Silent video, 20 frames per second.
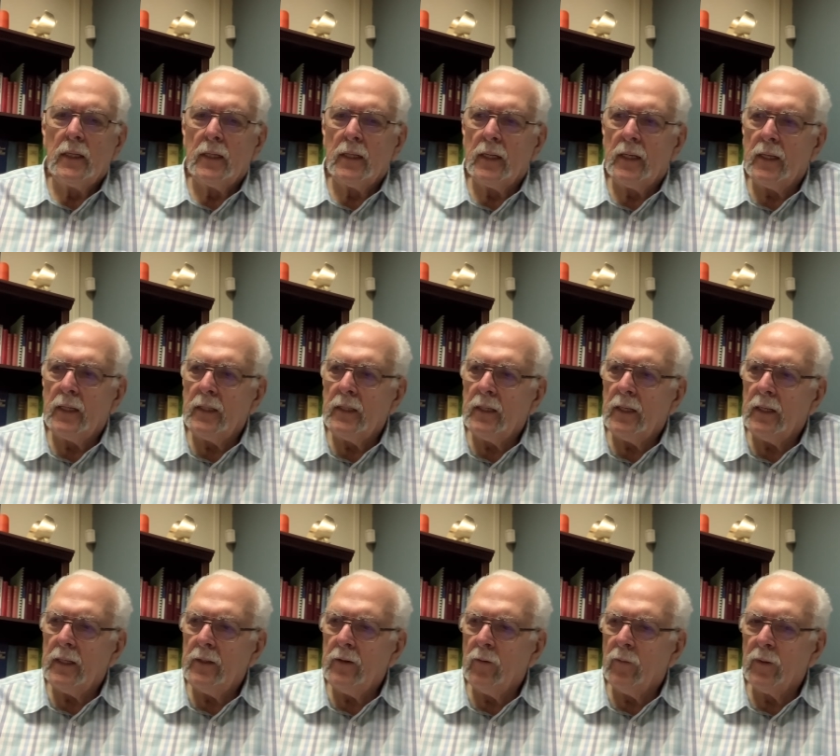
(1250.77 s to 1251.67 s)
I,
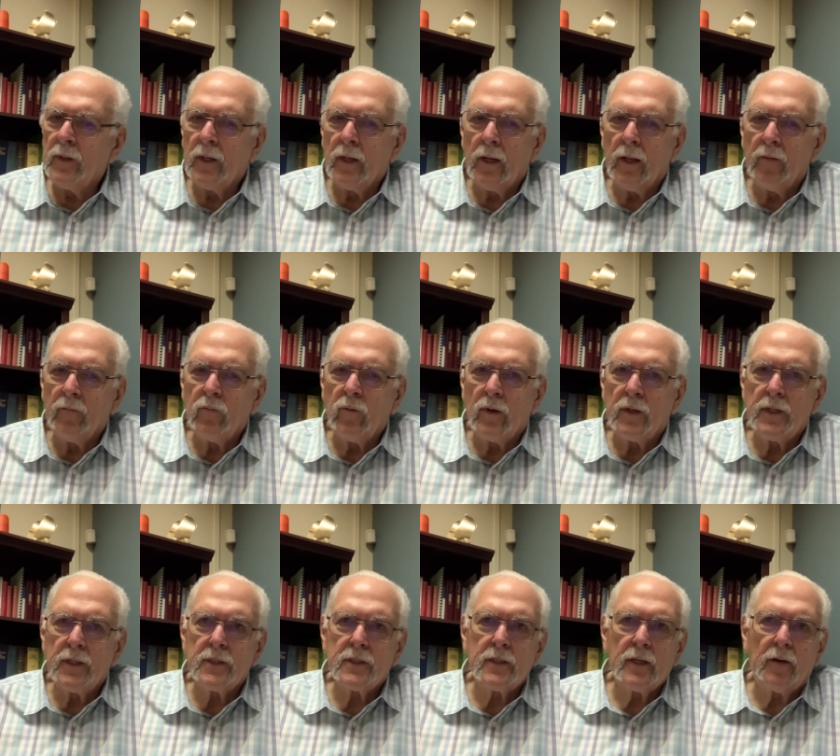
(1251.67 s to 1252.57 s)
I know when a loved one
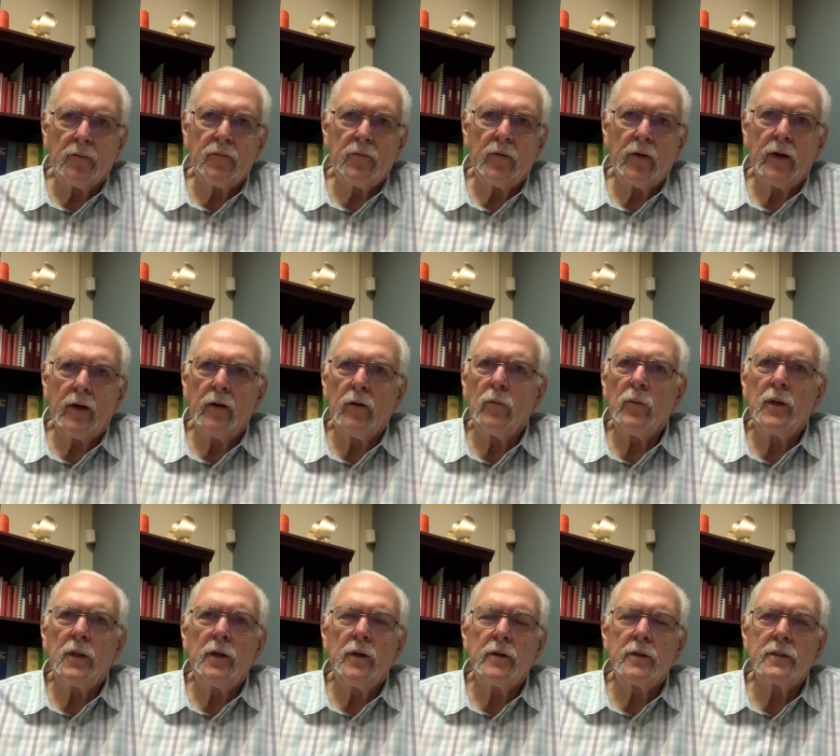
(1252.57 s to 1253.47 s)
is suffering or
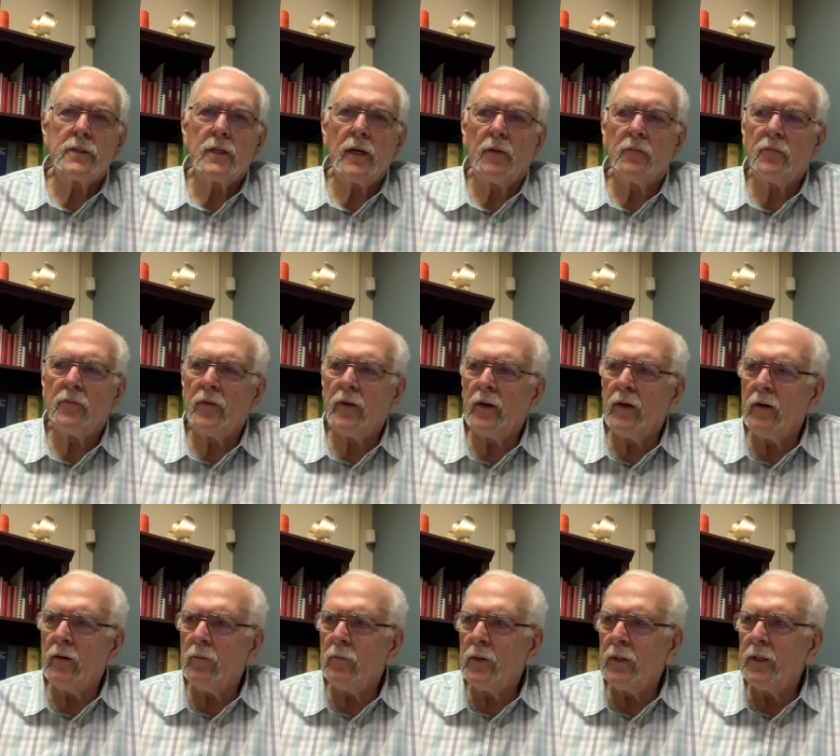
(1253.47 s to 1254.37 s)
when you're suffering
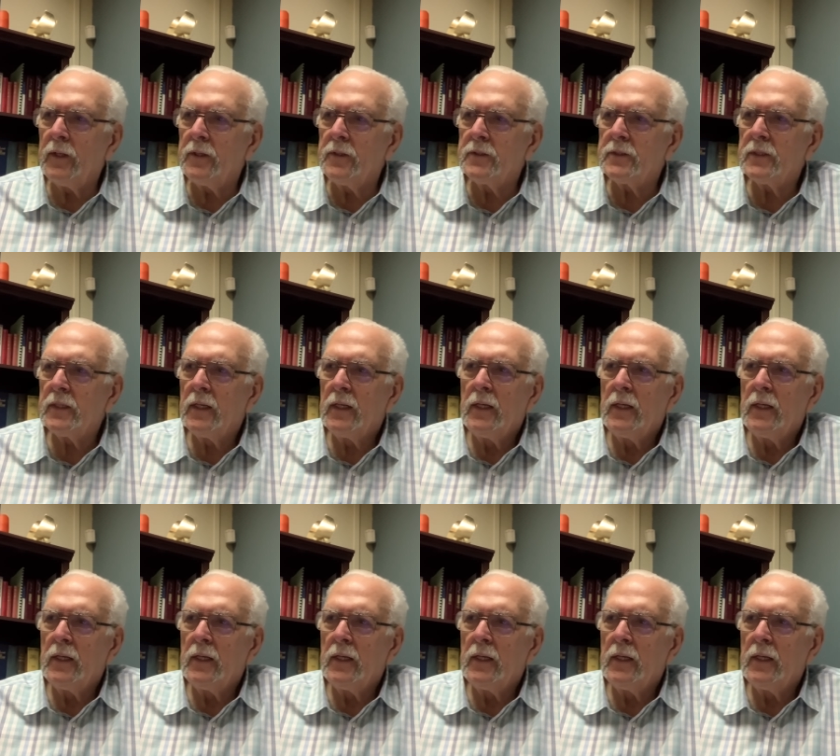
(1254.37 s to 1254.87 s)
or when there's